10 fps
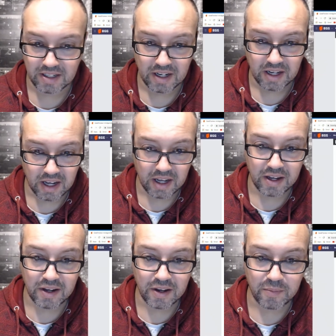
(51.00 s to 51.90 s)

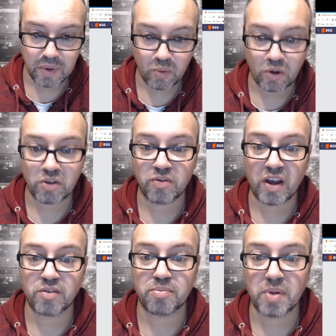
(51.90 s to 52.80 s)
1 to
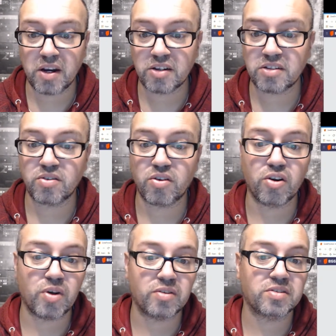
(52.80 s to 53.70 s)
5 players, card
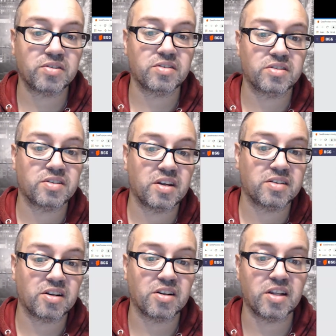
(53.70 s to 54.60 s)
draft set
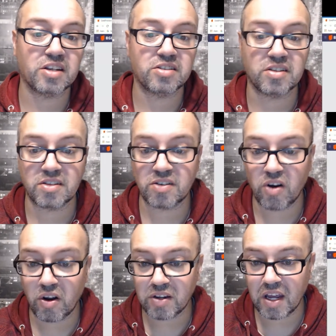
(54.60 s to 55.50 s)
collection card
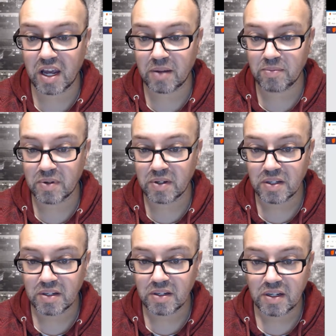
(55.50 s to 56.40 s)
game.
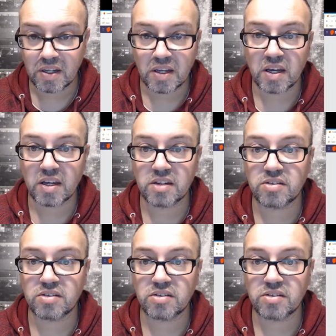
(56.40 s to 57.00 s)
So let's take a